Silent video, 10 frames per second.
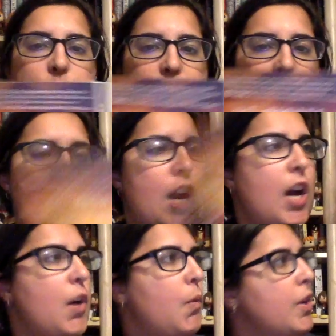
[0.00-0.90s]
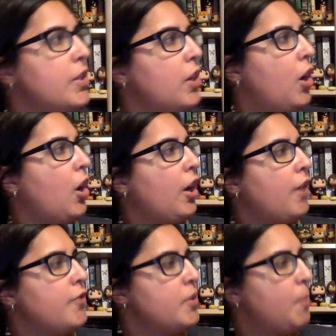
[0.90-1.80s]
book I got was an ARC
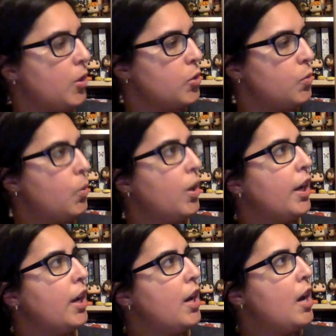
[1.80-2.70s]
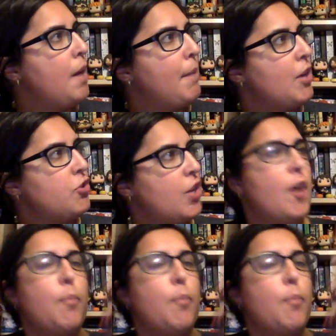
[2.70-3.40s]
of Tomorrow's War by J.L.